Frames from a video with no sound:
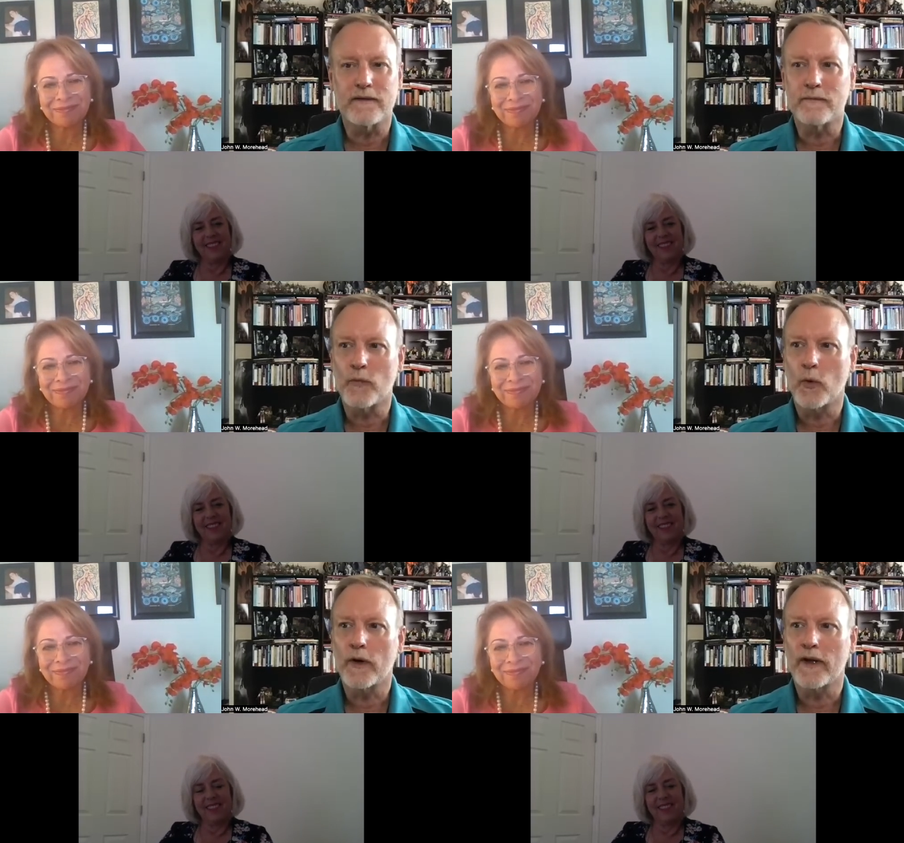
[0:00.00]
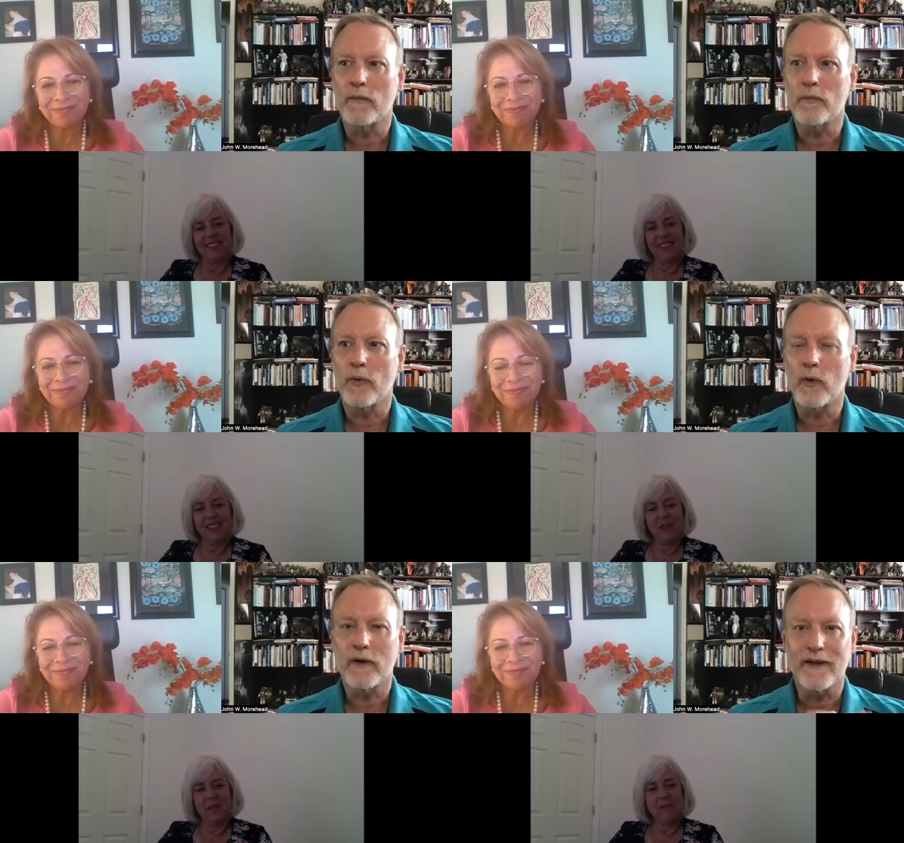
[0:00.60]
Speaker 1: more
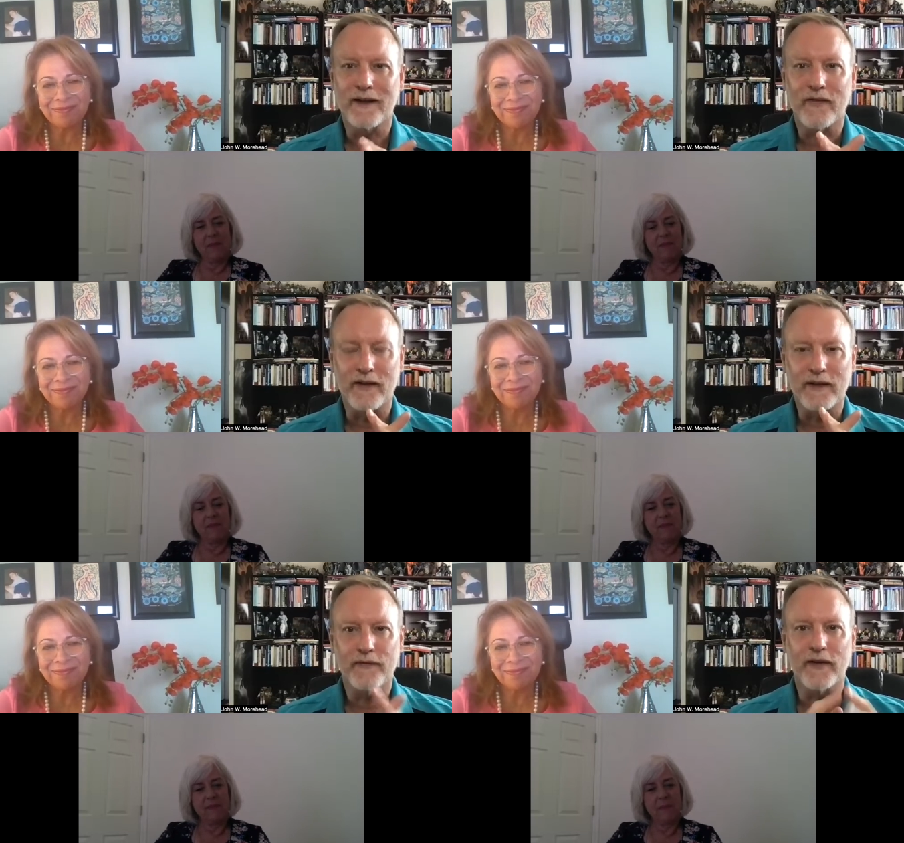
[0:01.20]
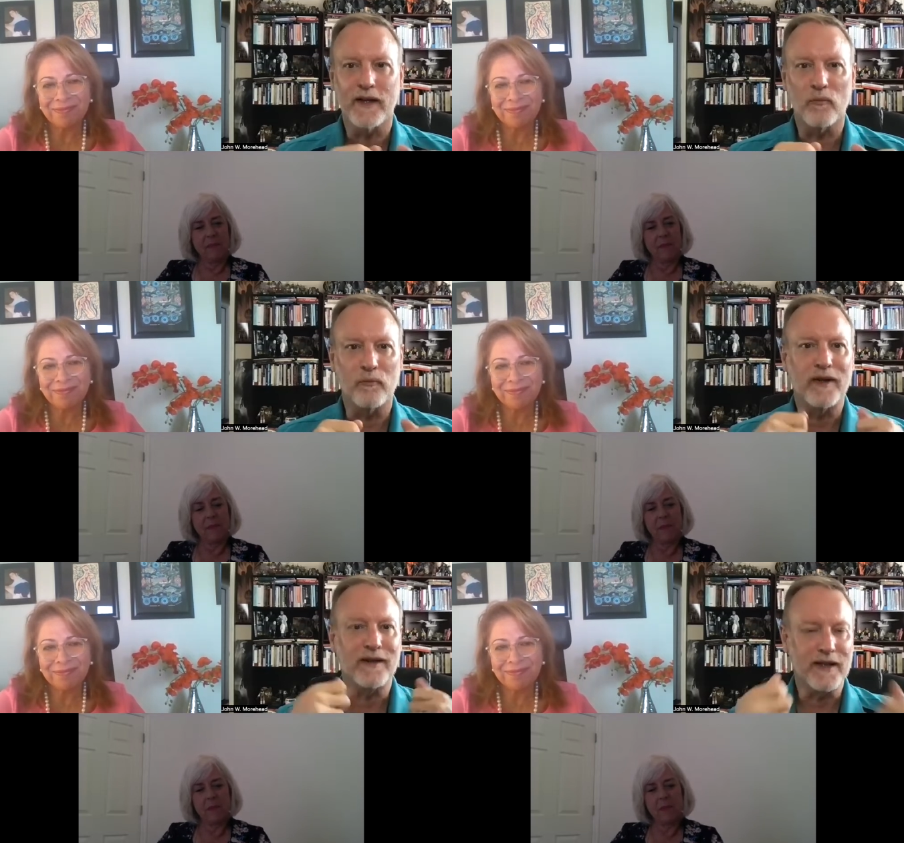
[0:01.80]
important and significant
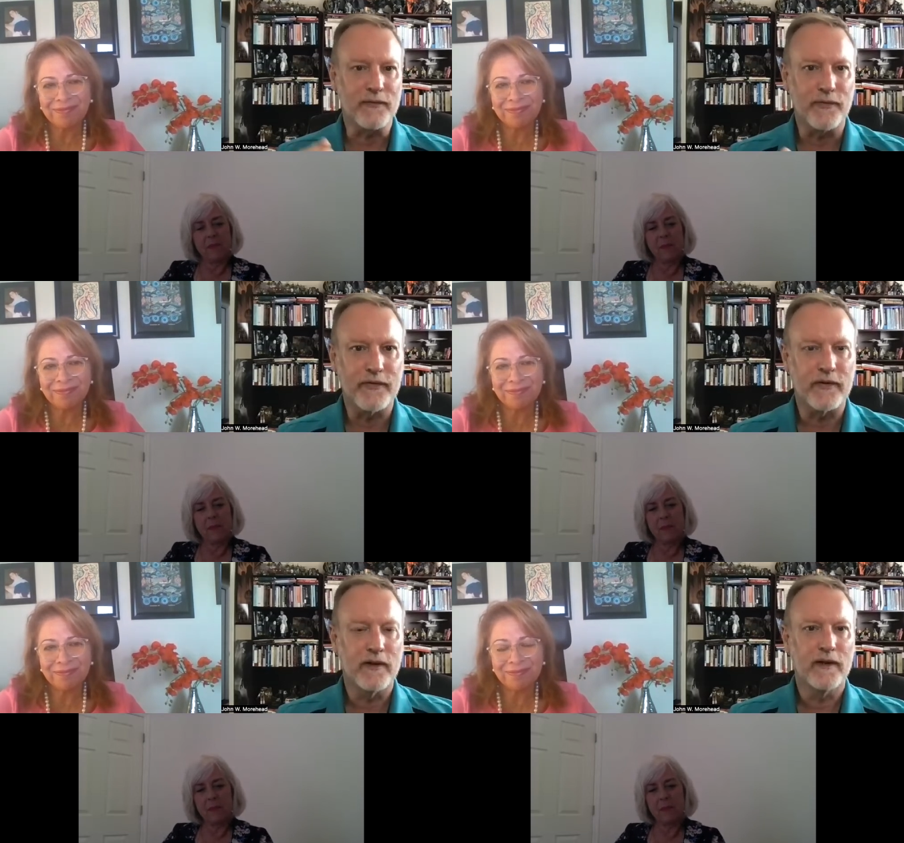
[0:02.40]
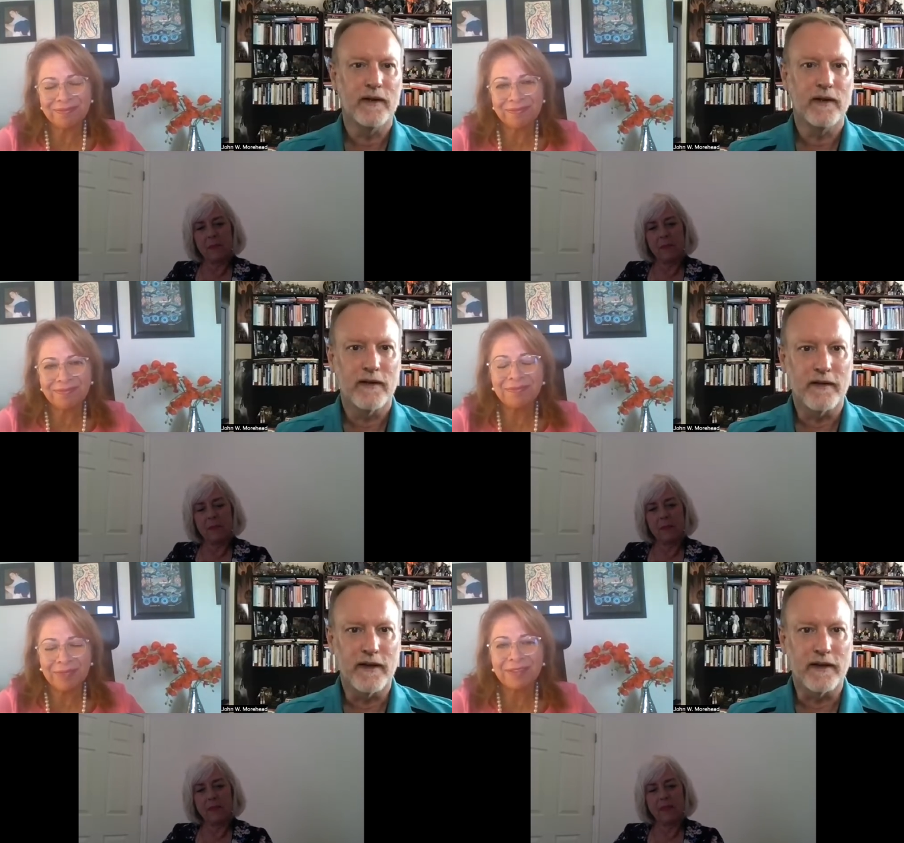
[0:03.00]
beliefs
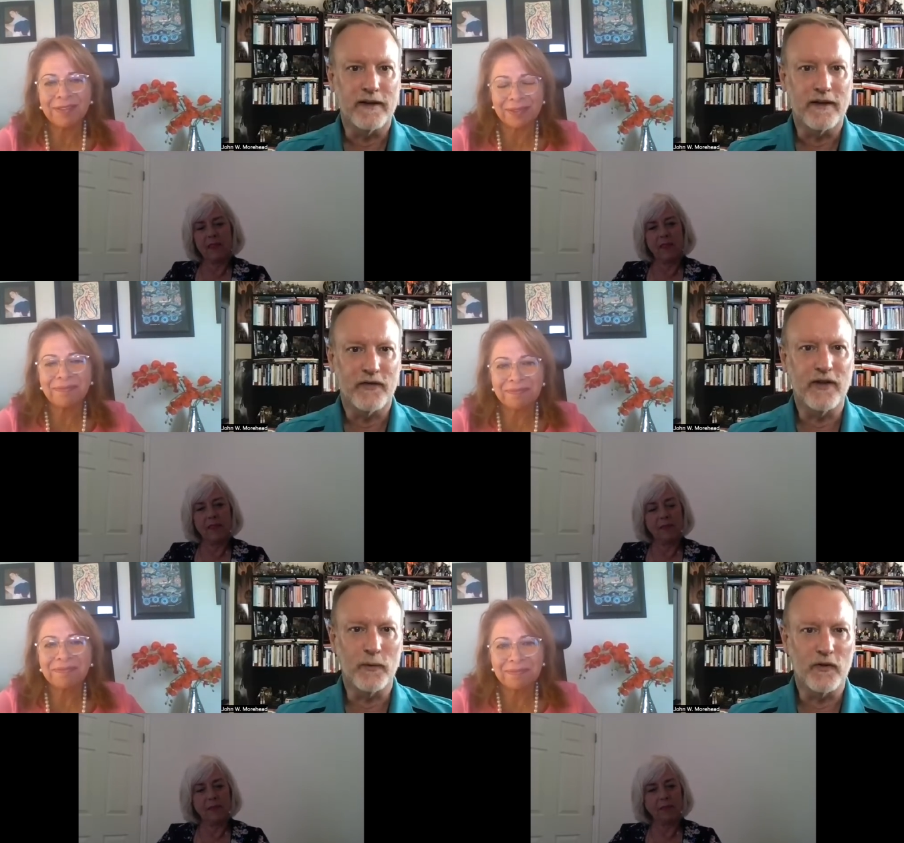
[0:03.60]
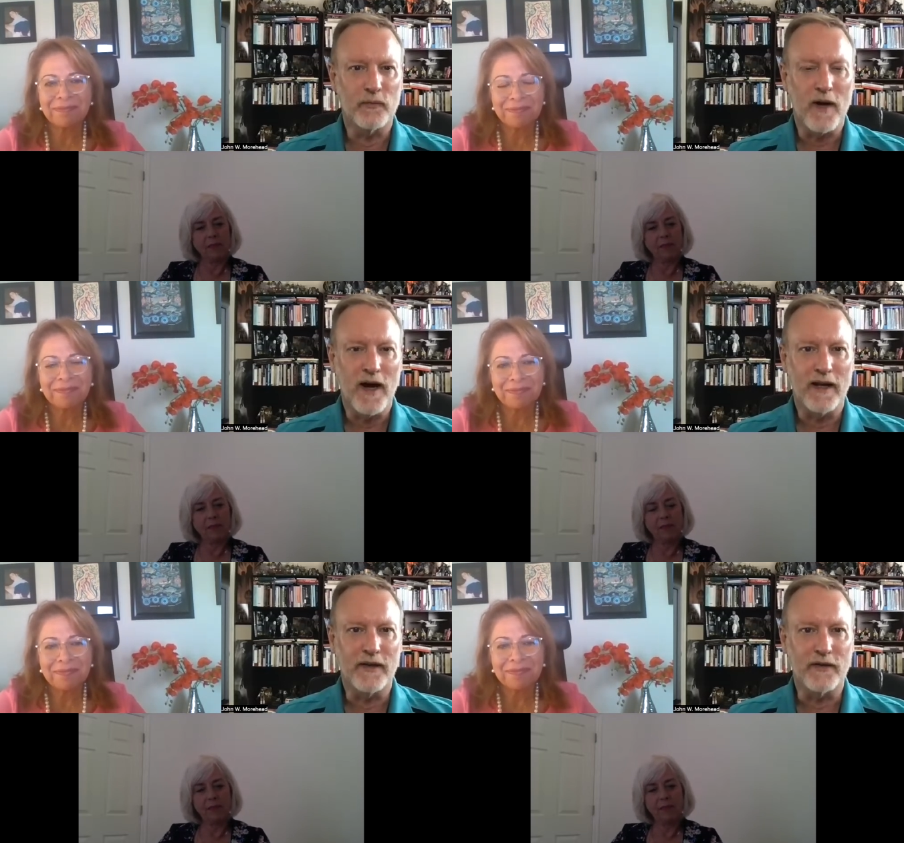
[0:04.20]
that distinguish
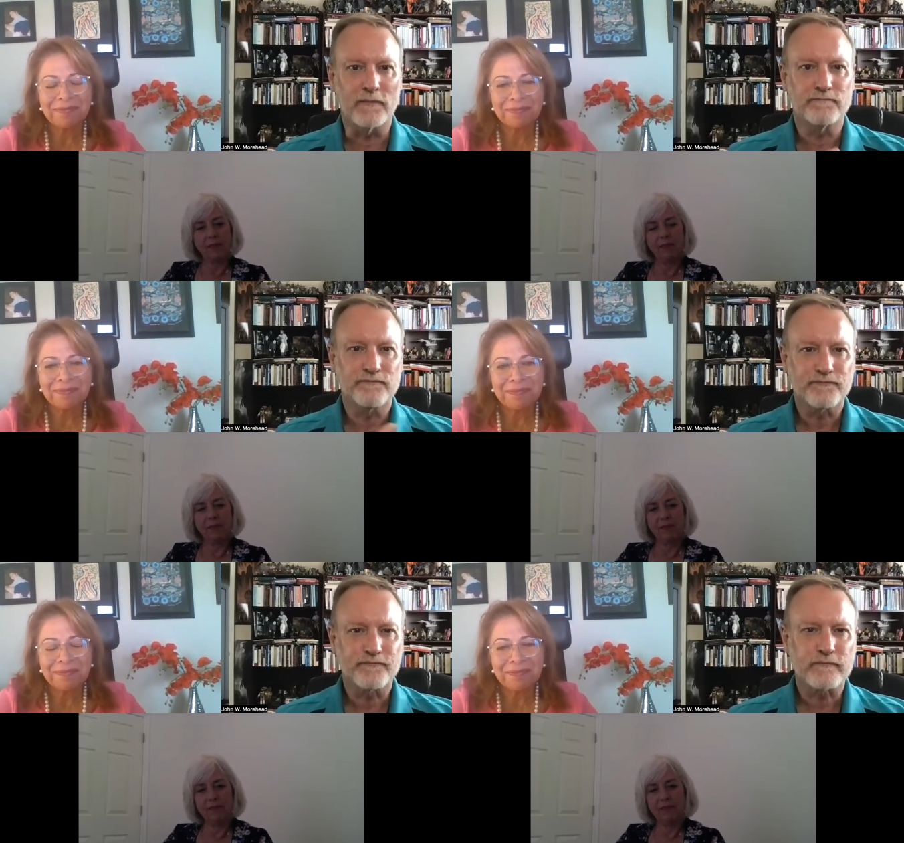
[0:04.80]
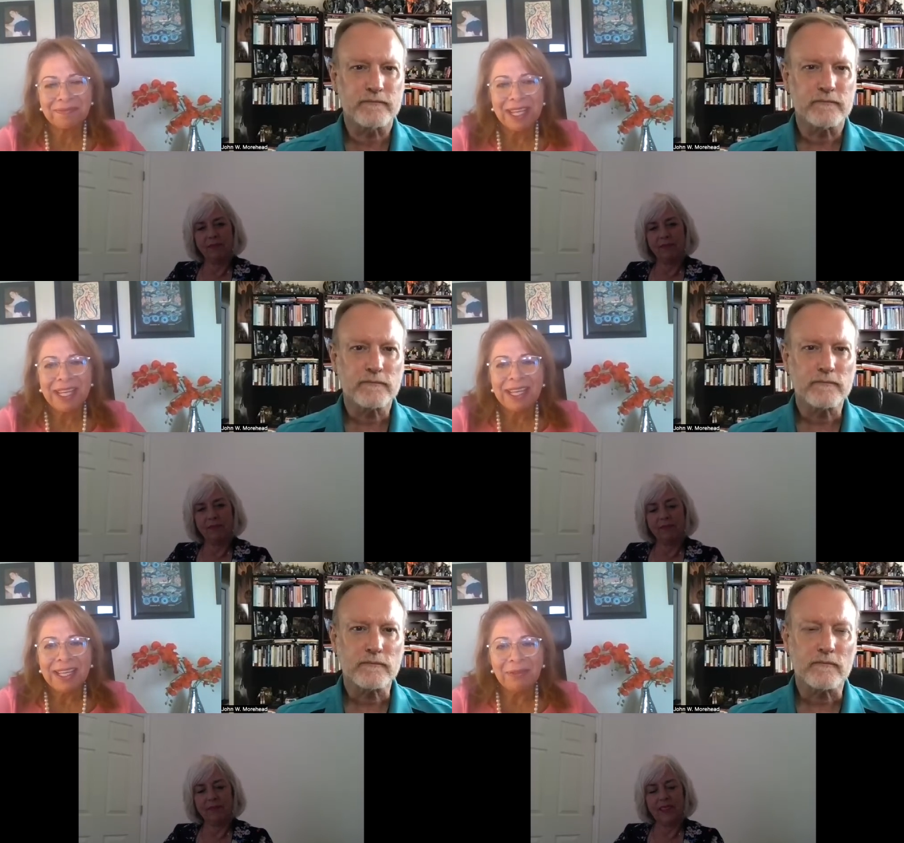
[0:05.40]
Baha'ism?
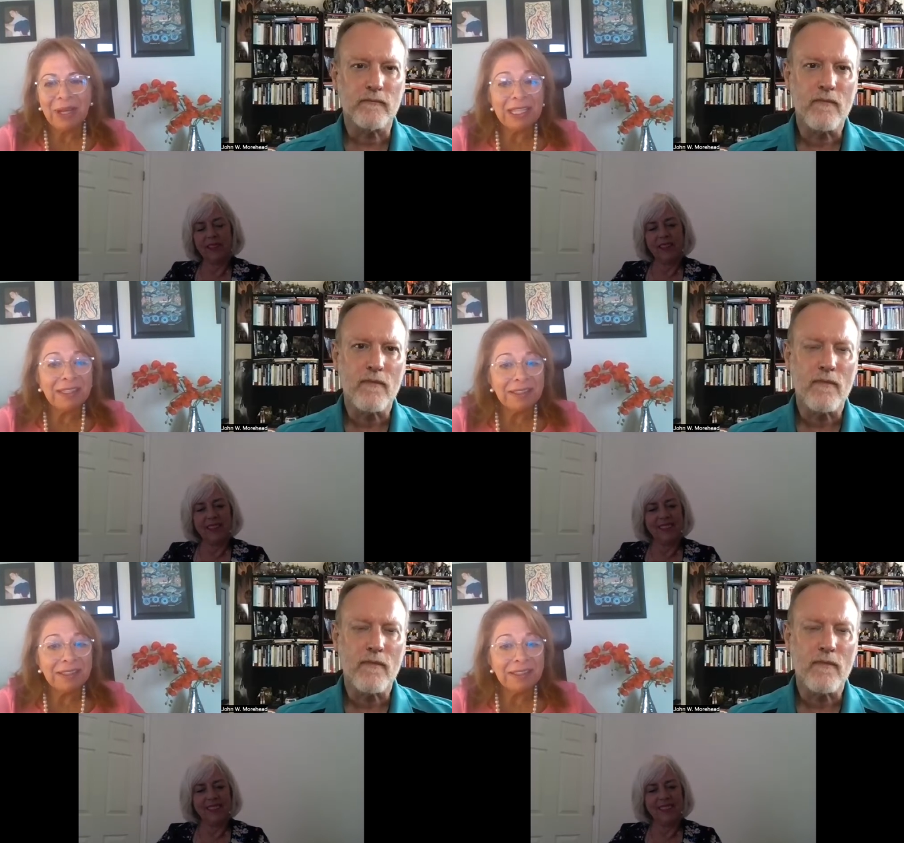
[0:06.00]
Well,